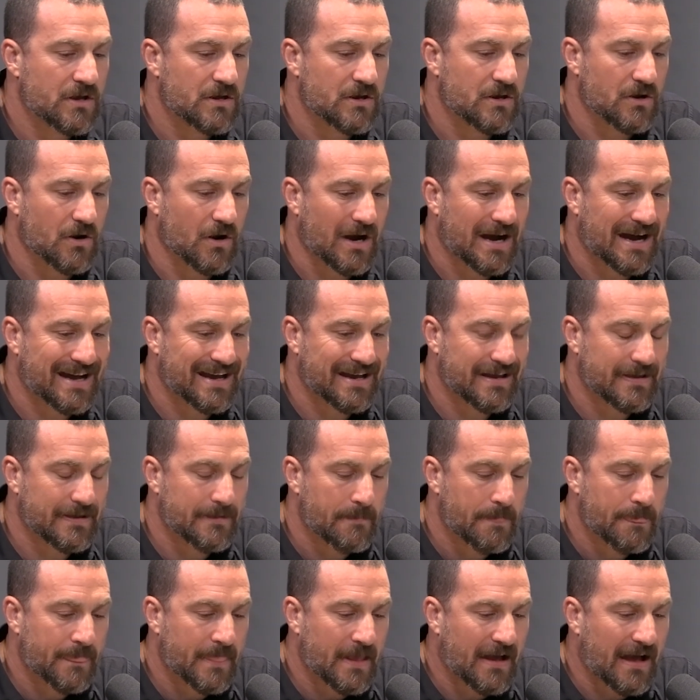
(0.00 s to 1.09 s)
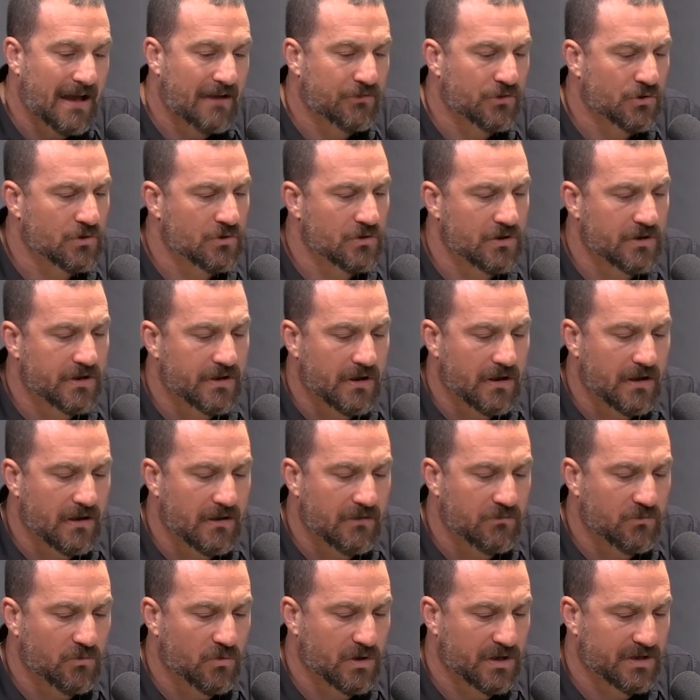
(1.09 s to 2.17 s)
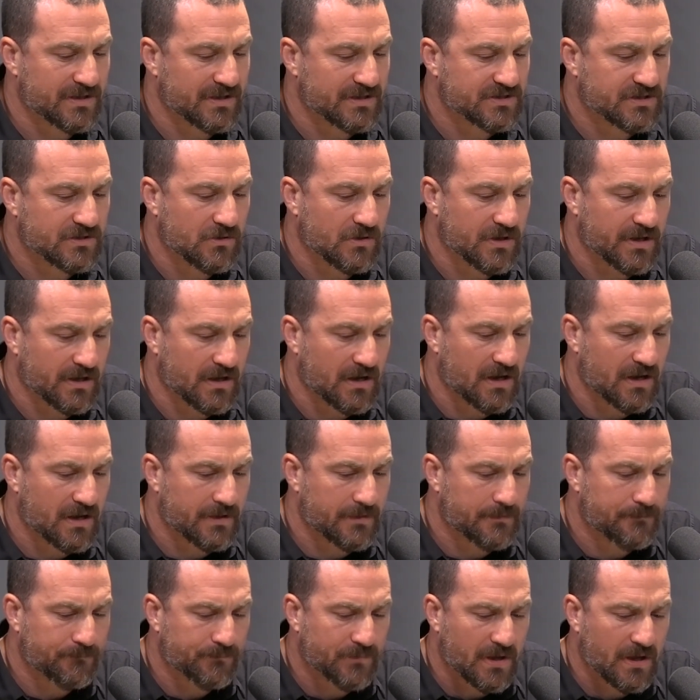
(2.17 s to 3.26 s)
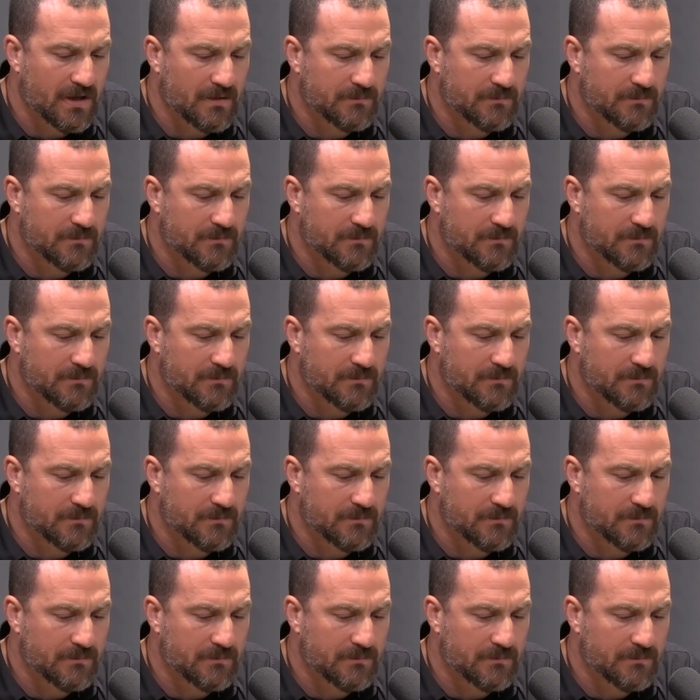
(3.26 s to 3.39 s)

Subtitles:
I've heard of work that's going on.